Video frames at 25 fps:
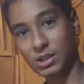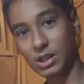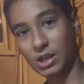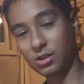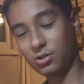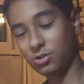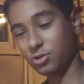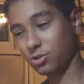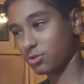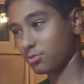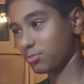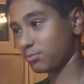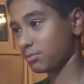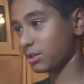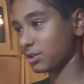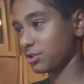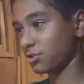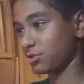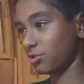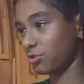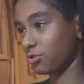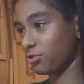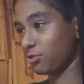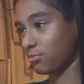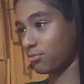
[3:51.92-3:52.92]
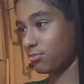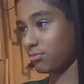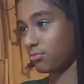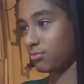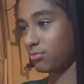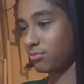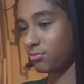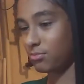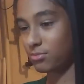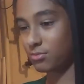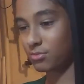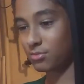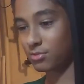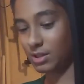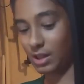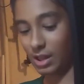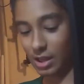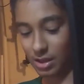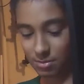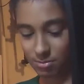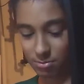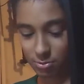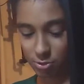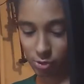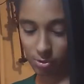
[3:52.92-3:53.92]
yeah, just make sure
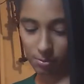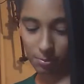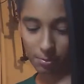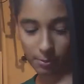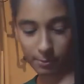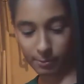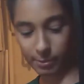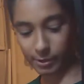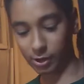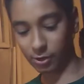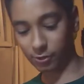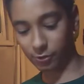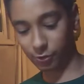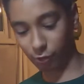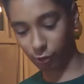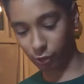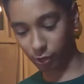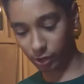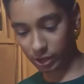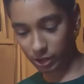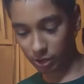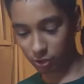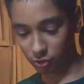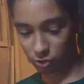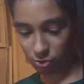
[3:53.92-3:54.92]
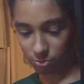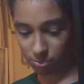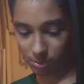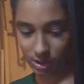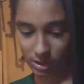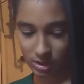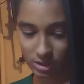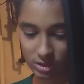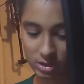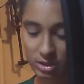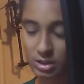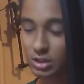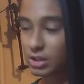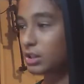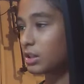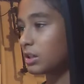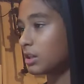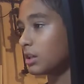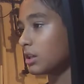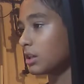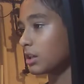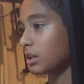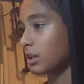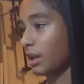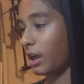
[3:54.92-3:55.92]
that you're prepared for a huge mess.
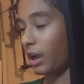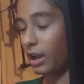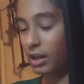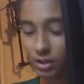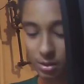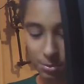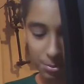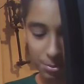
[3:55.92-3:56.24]
Okay, I'm